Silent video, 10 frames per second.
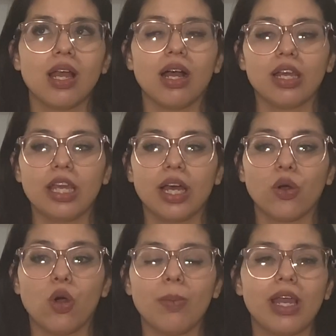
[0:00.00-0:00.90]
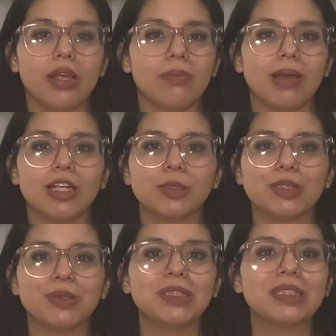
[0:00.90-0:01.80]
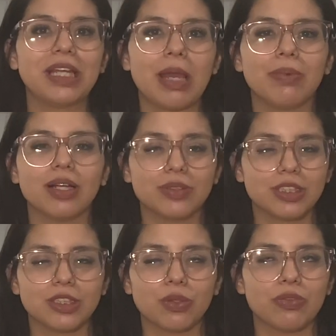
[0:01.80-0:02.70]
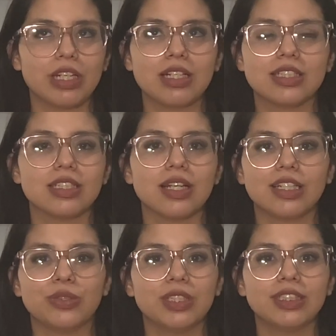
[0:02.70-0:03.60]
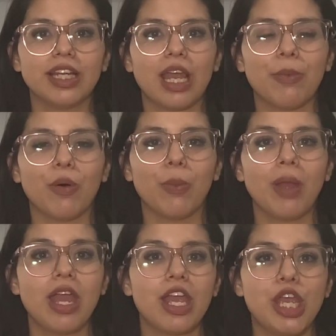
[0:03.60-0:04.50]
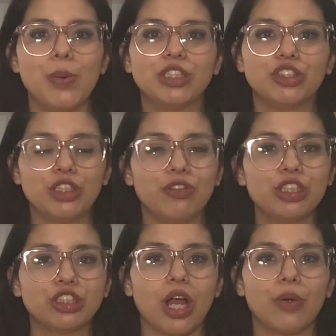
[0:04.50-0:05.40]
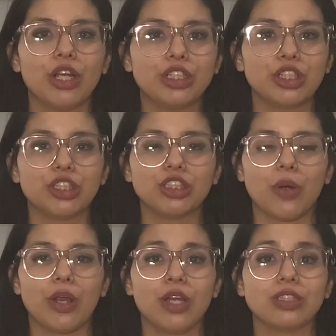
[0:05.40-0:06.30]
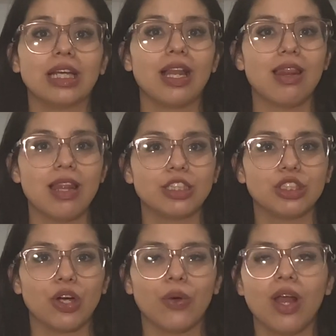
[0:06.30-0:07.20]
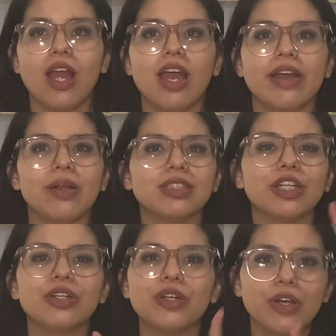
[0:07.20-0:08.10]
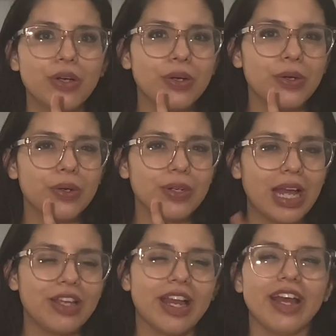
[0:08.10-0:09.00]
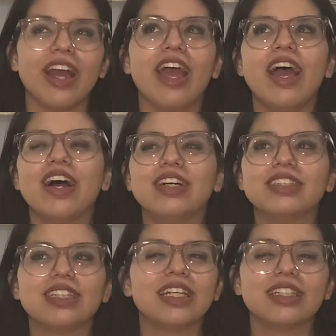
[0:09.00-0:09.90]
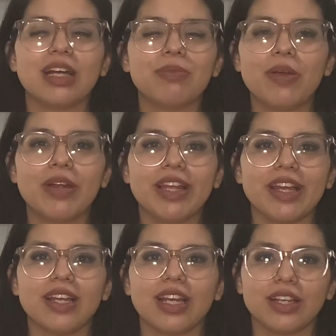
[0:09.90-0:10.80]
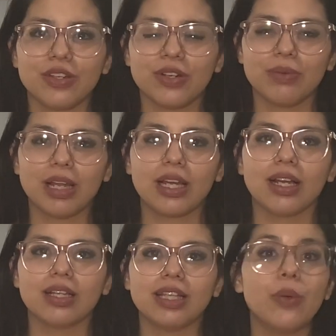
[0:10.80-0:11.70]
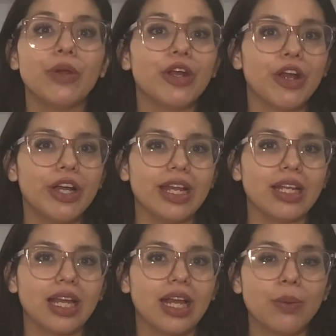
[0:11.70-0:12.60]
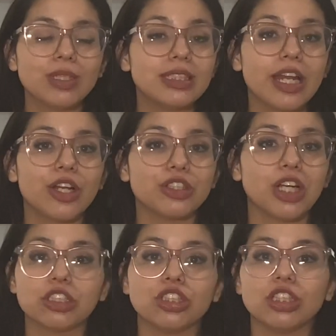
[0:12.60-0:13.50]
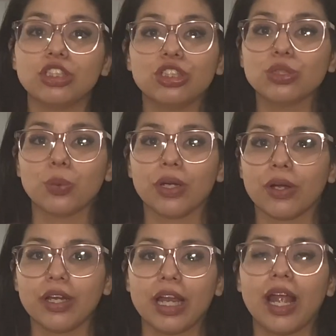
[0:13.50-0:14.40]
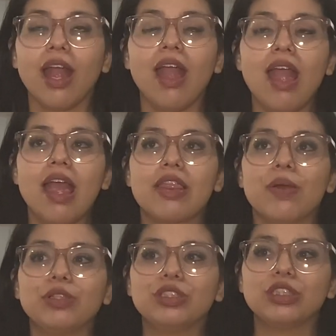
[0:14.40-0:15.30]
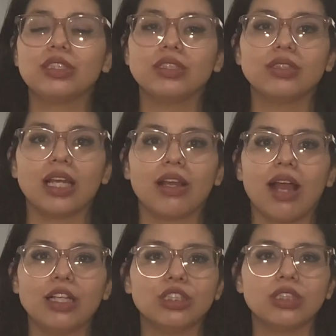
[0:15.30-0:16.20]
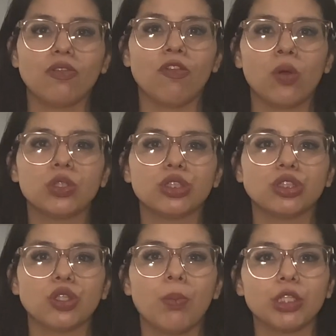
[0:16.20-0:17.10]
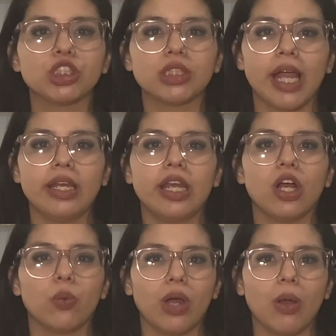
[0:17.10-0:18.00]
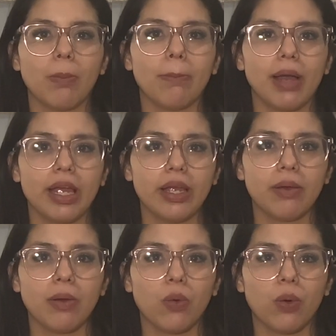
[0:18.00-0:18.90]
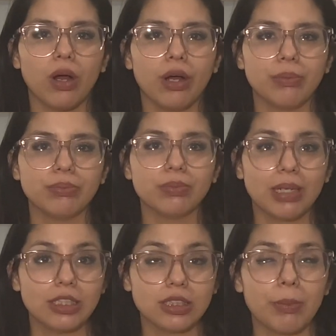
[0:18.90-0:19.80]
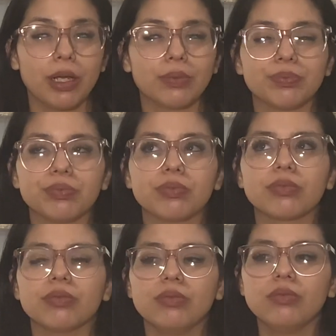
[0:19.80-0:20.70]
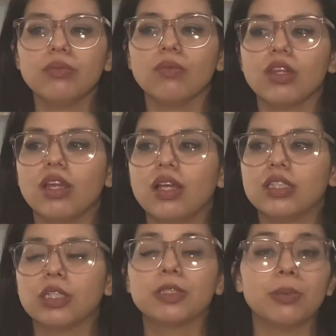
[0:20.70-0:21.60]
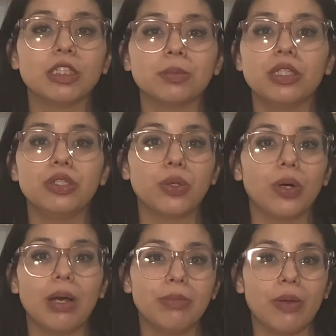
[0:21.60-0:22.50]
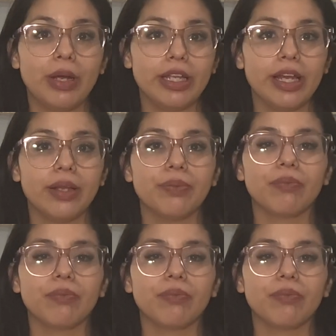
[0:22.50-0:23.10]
He got home, and my husband, as soon as he came, it was so funny because as soon as he came home, he went straight for the shower. He took a shower and he was like, let's go. And I was like, no, not yet. I was like, I'm not ready yet. Like, like, they weren't hurting. Like, I was getting contractions, they just weren't hurting. They were just like, I just felt so much tightening around my my stomach. So to my husband, no, I'm not ready yet.